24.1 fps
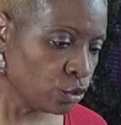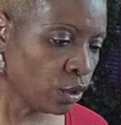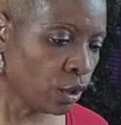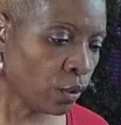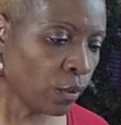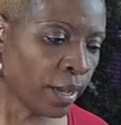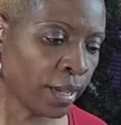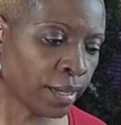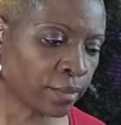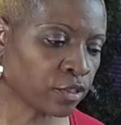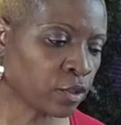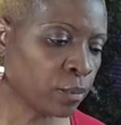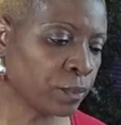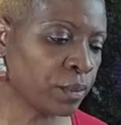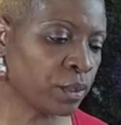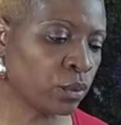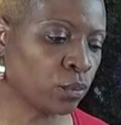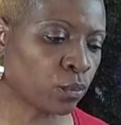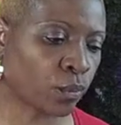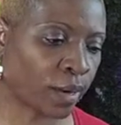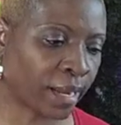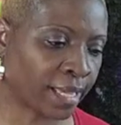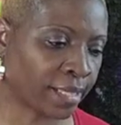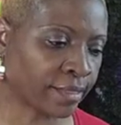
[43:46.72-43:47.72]
don't have to be
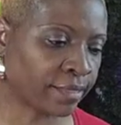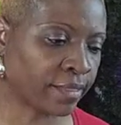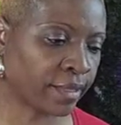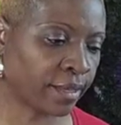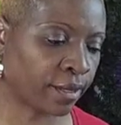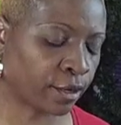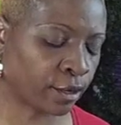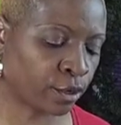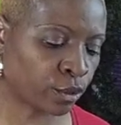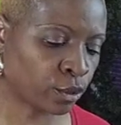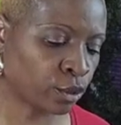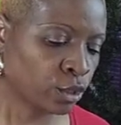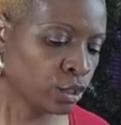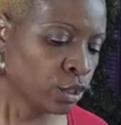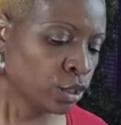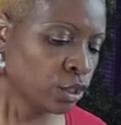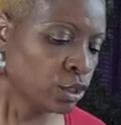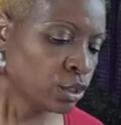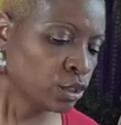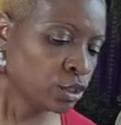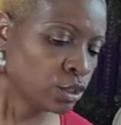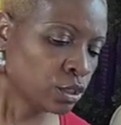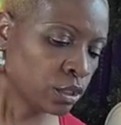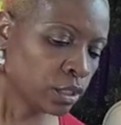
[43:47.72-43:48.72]
right there
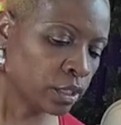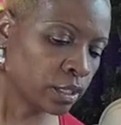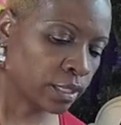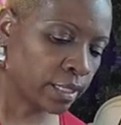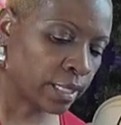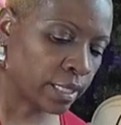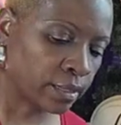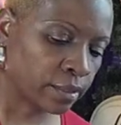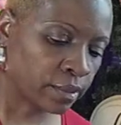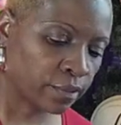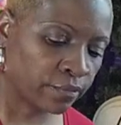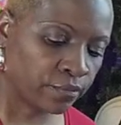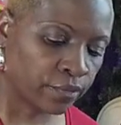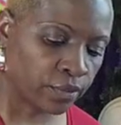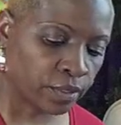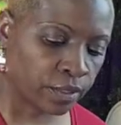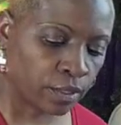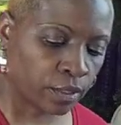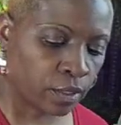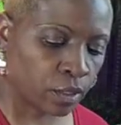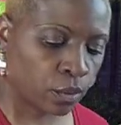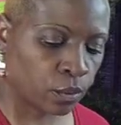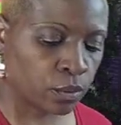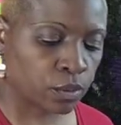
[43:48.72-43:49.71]
to look at the
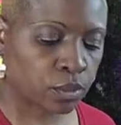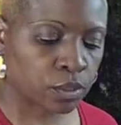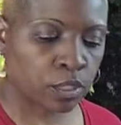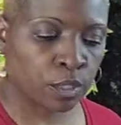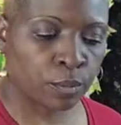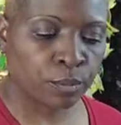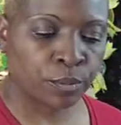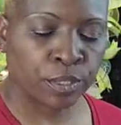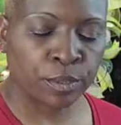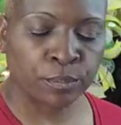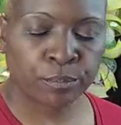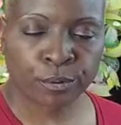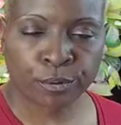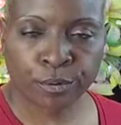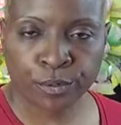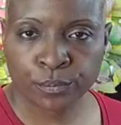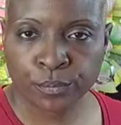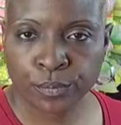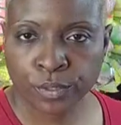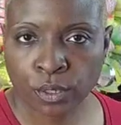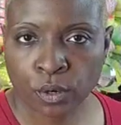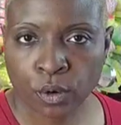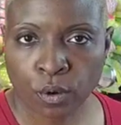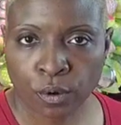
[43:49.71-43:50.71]
video. It's going to be
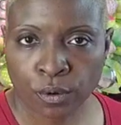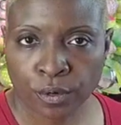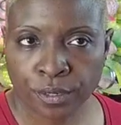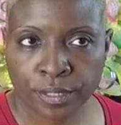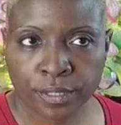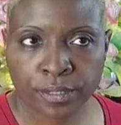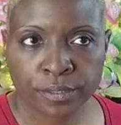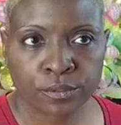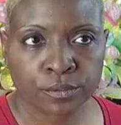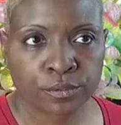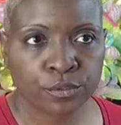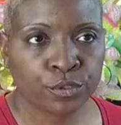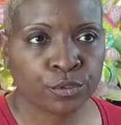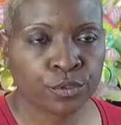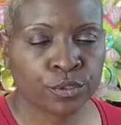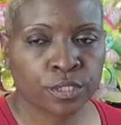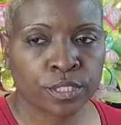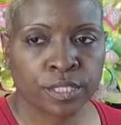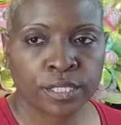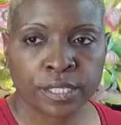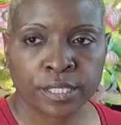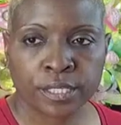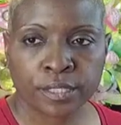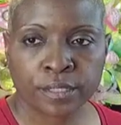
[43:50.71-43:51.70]
pre-recorded. You'll
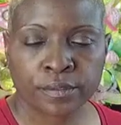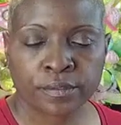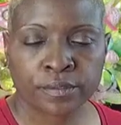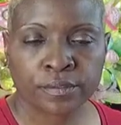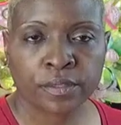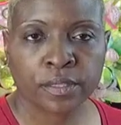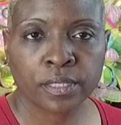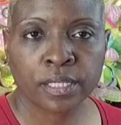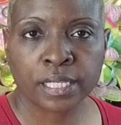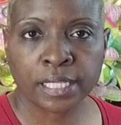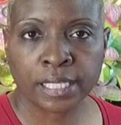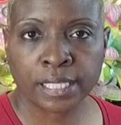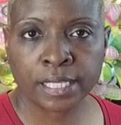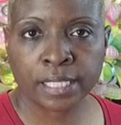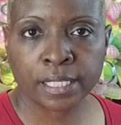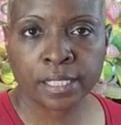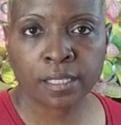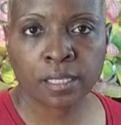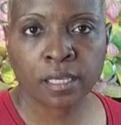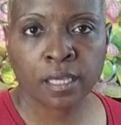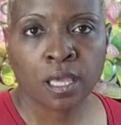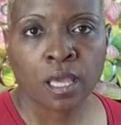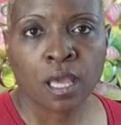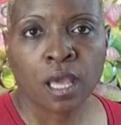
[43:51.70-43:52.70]
get the
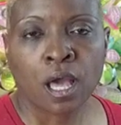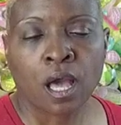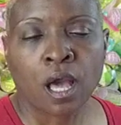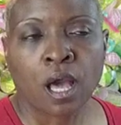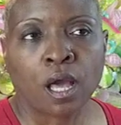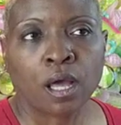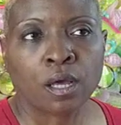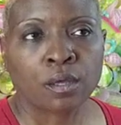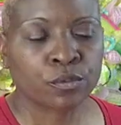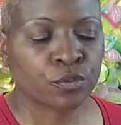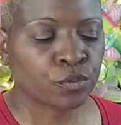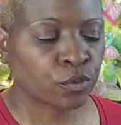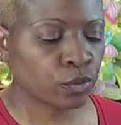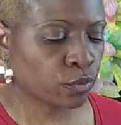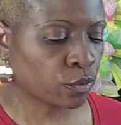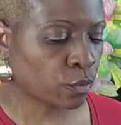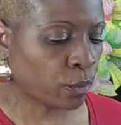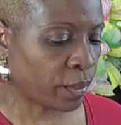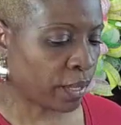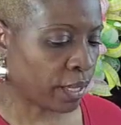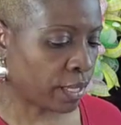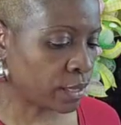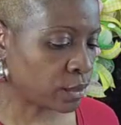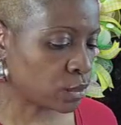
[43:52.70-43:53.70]
link, also the
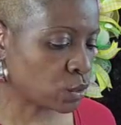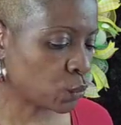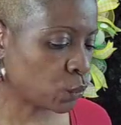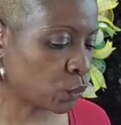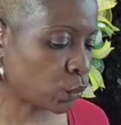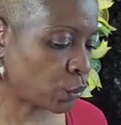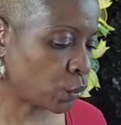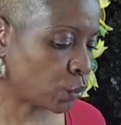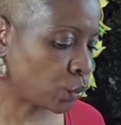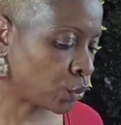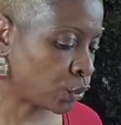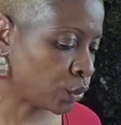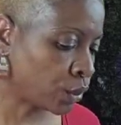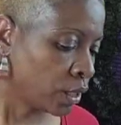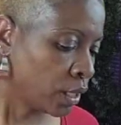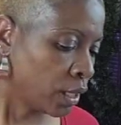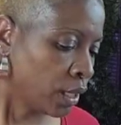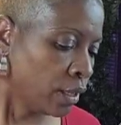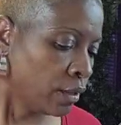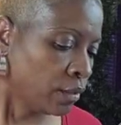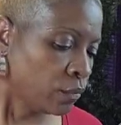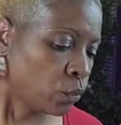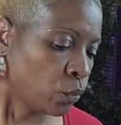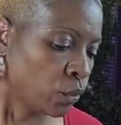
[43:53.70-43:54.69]
password
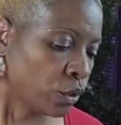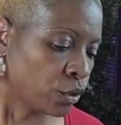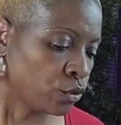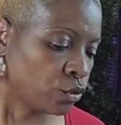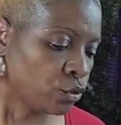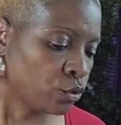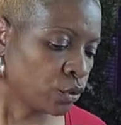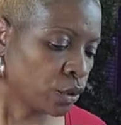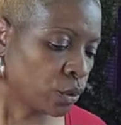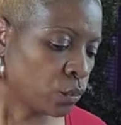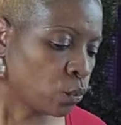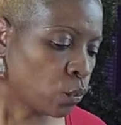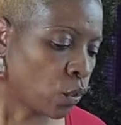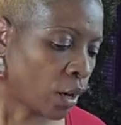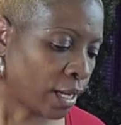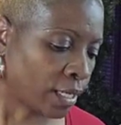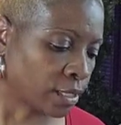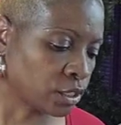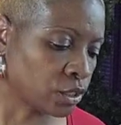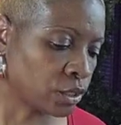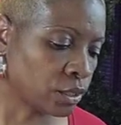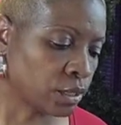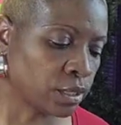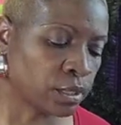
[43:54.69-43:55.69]
where you can
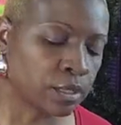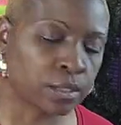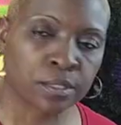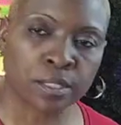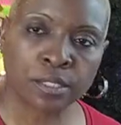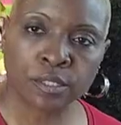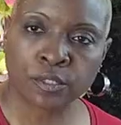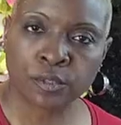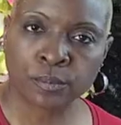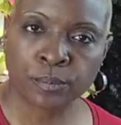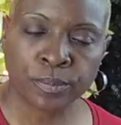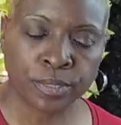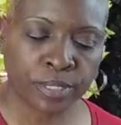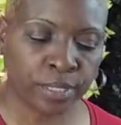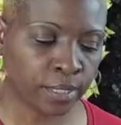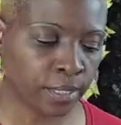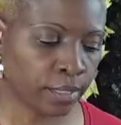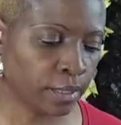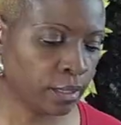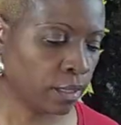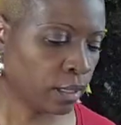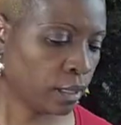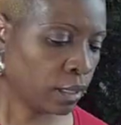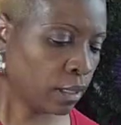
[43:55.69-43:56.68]
watch, and it's going to
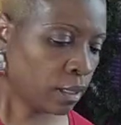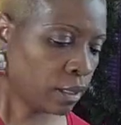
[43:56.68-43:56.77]
be,